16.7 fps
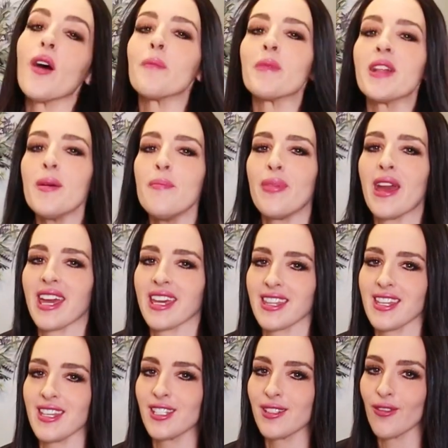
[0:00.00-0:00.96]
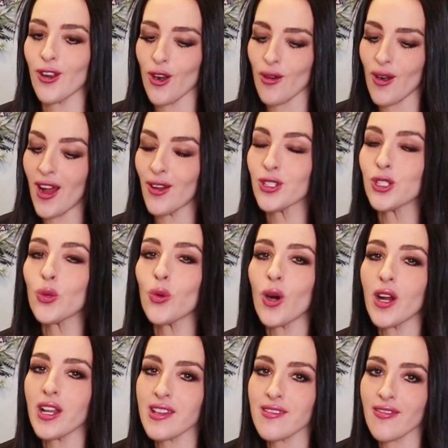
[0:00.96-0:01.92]
I'm gonna bake this for around
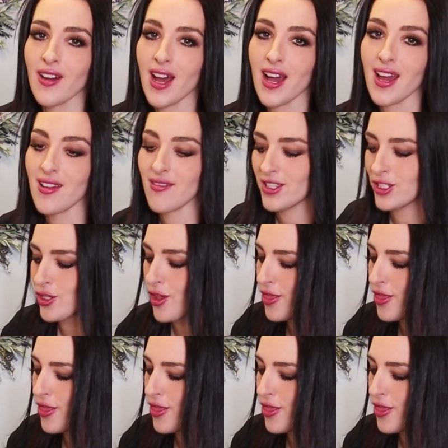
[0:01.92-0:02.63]
25 to